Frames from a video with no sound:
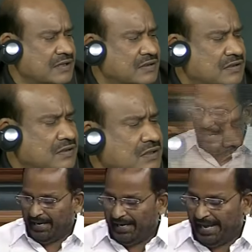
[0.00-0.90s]
It was
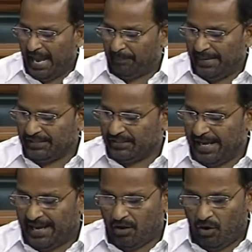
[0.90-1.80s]
World Happiness
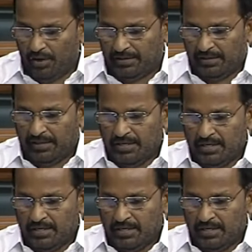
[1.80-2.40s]
Day on